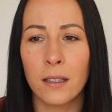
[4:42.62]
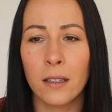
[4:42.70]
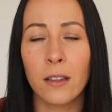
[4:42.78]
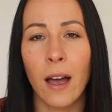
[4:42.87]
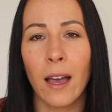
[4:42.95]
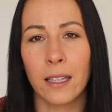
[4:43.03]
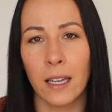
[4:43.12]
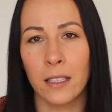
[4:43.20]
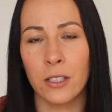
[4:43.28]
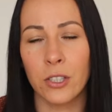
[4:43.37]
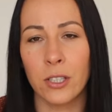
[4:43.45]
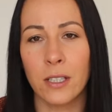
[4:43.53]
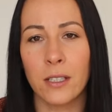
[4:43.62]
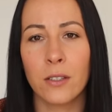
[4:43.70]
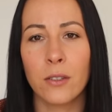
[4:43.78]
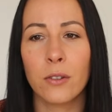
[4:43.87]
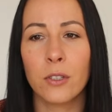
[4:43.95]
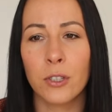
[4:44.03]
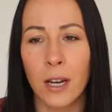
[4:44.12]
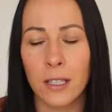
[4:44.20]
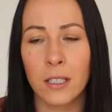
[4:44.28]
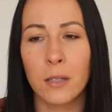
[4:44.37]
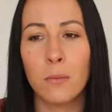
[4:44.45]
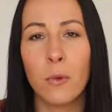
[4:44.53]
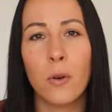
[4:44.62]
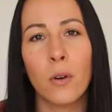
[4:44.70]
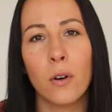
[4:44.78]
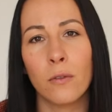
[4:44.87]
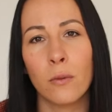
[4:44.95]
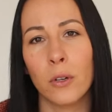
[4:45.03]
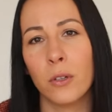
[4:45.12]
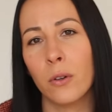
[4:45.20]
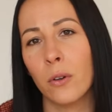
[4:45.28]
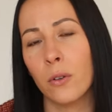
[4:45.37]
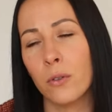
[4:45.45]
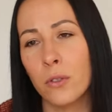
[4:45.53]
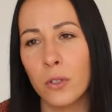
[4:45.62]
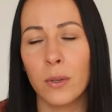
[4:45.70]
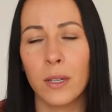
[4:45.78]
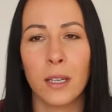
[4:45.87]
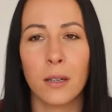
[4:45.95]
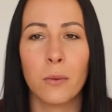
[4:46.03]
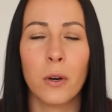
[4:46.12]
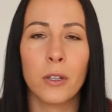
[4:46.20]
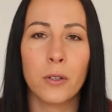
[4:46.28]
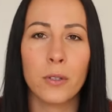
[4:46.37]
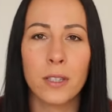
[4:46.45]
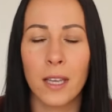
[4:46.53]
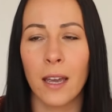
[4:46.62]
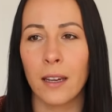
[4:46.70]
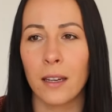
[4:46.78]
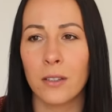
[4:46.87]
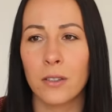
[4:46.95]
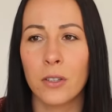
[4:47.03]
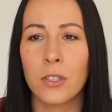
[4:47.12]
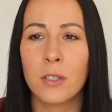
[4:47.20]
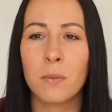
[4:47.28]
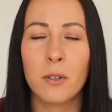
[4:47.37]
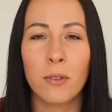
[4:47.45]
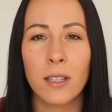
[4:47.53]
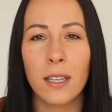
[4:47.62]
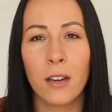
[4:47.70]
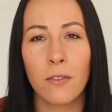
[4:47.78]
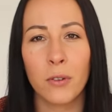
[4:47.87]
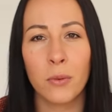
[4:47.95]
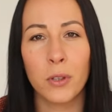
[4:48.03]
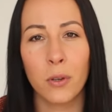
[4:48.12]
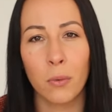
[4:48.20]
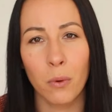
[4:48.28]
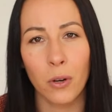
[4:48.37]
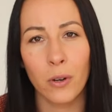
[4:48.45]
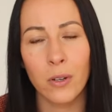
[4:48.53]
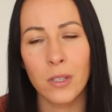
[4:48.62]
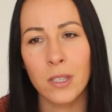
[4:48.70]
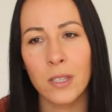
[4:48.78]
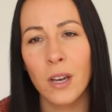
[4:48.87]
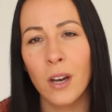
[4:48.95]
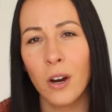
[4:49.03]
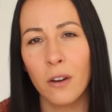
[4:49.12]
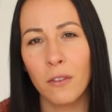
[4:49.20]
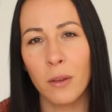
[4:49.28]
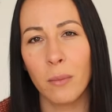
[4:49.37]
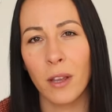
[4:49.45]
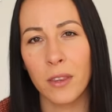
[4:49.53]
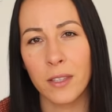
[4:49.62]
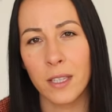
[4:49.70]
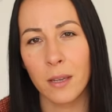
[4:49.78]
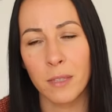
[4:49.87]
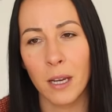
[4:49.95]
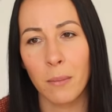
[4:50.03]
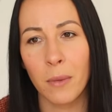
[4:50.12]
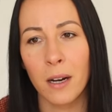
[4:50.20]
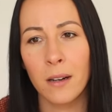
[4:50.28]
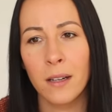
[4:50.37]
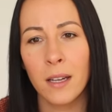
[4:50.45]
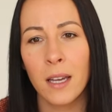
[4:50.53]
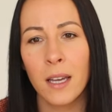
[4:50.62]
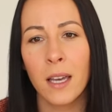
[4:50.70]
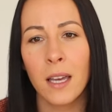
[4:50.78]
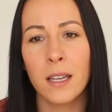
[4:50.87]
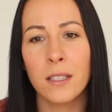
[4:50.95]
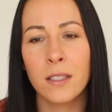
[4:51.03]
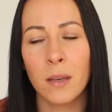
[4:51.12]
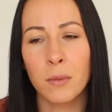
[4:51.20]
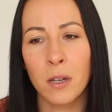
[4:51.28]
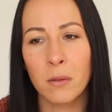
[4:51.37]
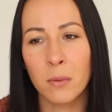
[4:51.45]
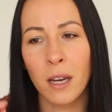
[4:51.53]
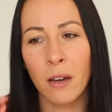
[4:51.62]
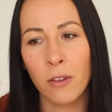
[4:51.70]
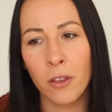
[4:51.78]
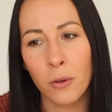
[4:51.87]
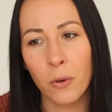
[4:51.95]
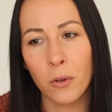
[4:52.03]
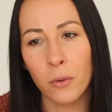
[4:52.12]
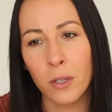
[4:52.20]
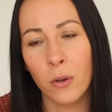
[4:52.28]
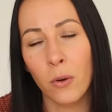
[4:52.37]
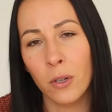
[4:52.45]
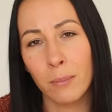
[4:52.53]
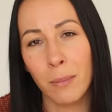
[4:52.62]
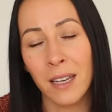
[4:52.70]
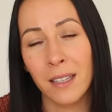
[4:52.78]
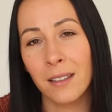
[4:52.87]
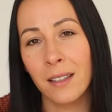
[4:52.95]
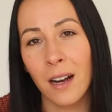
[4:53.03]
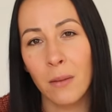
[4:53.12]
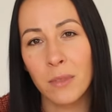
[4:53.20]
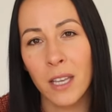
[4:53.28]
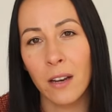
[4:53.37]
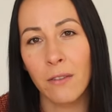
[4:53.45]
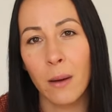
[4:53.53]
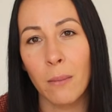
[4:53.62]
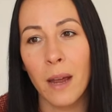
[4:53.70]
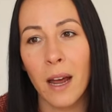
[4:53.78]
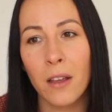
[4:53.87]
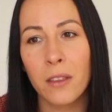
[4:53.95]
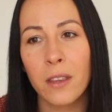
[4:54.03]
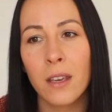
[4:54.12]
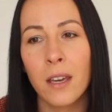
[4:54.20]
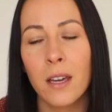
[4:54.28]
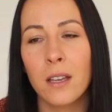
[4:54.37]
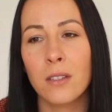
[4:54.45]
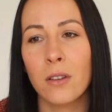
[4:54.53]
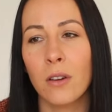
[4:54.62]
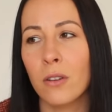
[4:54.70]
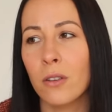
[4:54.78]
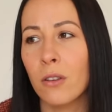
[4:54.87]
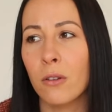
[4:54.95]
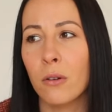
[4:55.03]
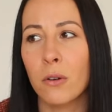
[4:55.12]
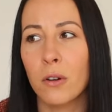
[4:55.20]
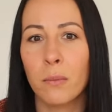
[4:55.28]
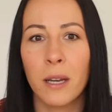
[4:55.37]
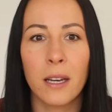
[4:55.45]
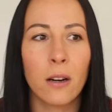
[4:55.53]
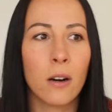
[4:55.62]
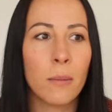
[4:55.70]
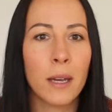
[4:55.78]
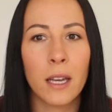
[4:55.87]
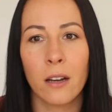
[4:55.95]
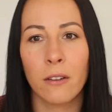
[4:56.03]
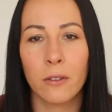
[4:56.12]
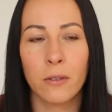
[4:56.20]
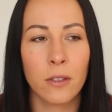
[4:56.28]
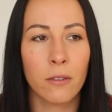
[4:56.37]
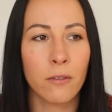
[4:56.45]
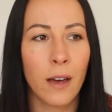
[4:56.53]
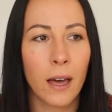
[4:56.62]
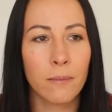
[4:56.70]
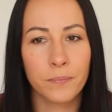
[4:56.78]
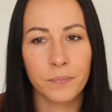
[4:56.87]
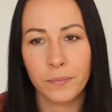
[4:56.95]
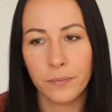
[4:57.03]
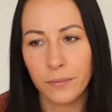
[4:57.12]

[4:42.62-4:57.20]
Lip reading: like energies, you're attracting more of what you're doing and what you're saying. So just be really careful with your words over the month of September. Sometimes we have a thought and automatically comes out of our mouth. So the thought could be, oh man, I feel so fat,